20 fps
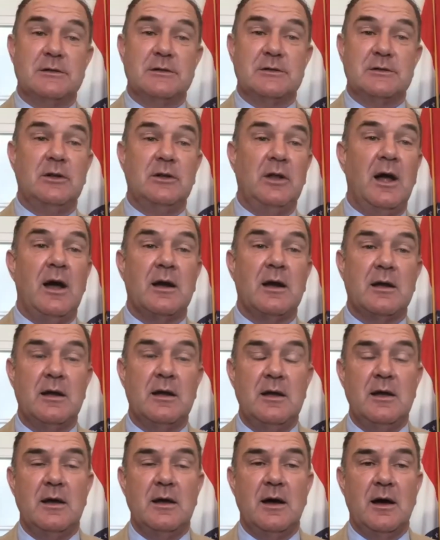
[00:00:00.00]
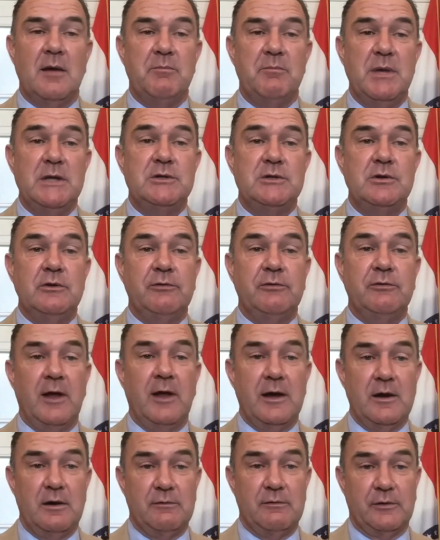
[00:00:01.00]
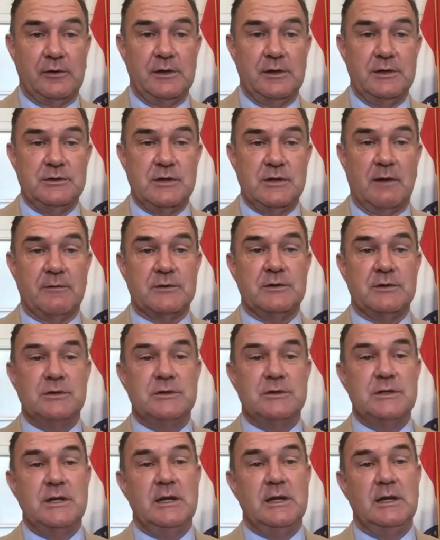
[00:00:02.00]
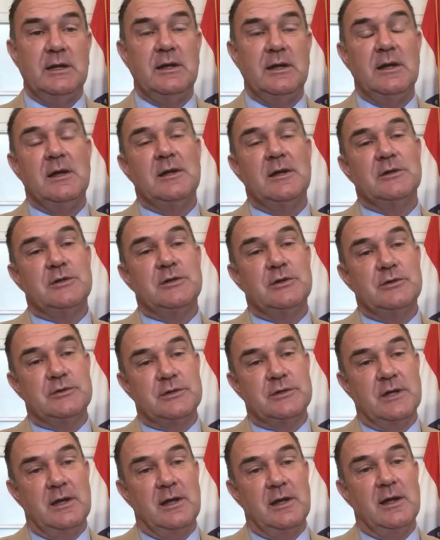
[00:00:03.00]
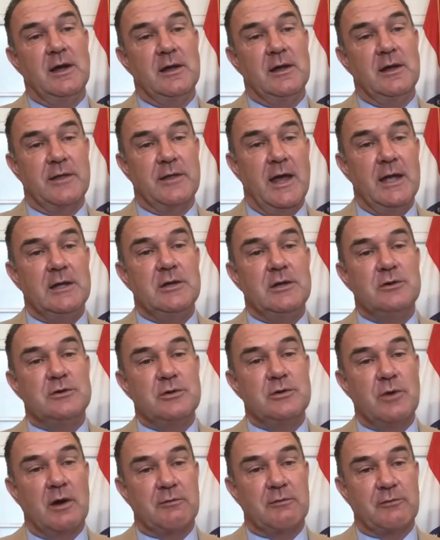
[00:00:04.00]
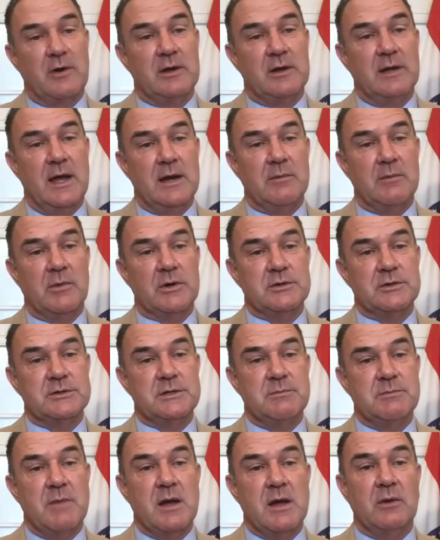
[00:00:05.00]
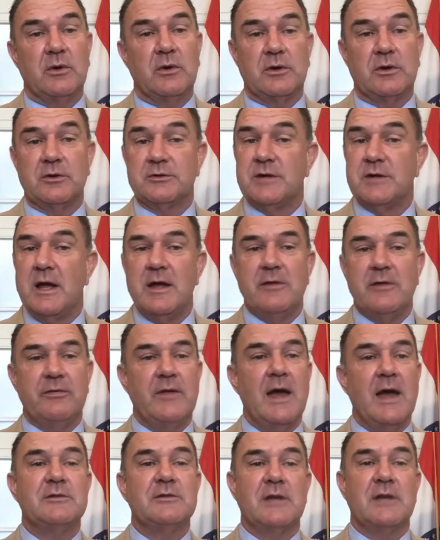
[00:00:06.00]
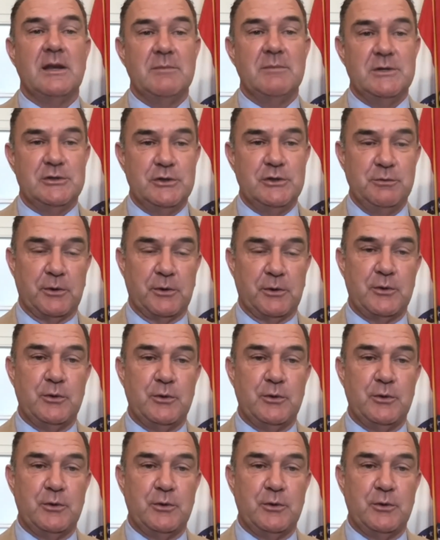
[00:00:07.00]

o'clock, B2 flyover in Jefferson City to say thank you to our frontline emergency medical workers. That's going to be super cool.